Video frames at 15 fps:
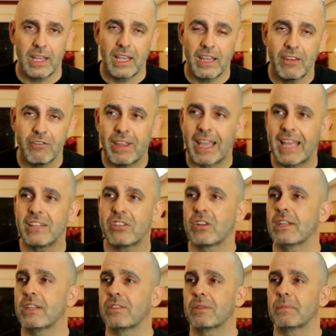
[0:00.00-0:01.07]

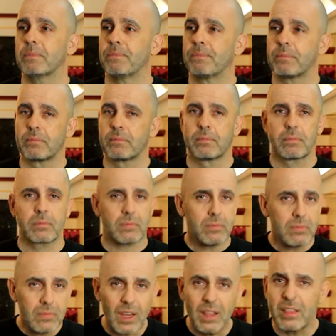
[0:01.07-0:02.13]
Evangelism,
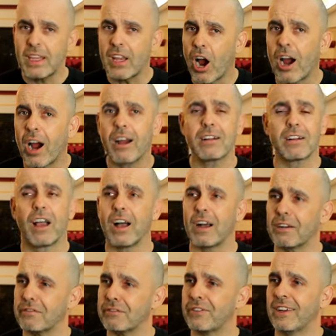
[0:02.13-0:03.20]
the art
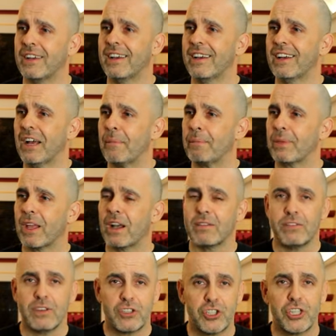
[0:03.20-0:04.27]
of
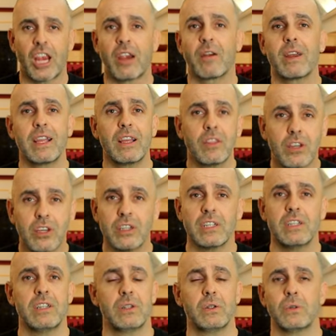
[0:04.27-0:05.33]
sharing the good
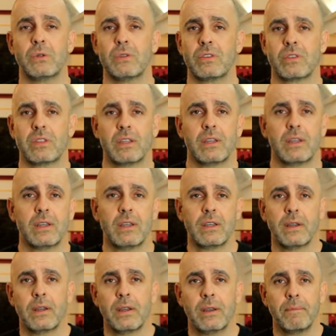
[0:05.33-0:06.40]
news.
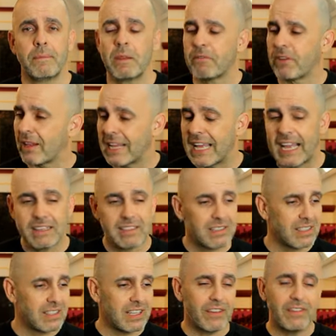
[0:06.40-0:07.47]
For the last
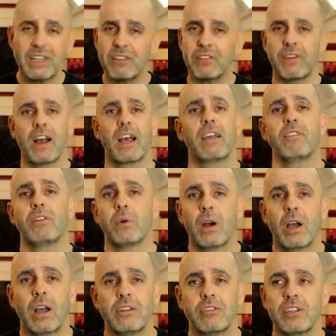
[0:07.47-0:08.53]
75 to
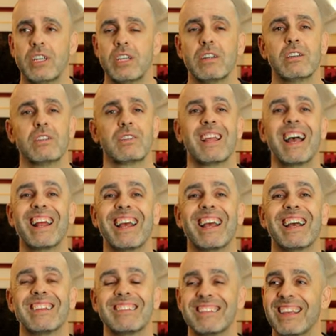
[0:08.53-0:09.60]
100 years,
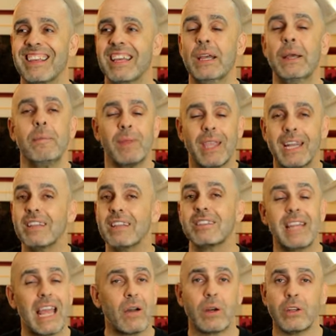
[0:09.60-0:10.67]
it is
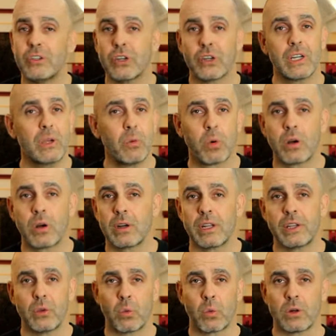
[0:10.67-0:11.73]
now a dirty word in
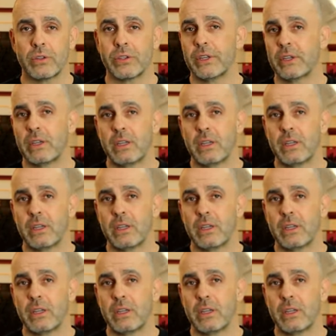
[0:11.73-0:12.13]
the world.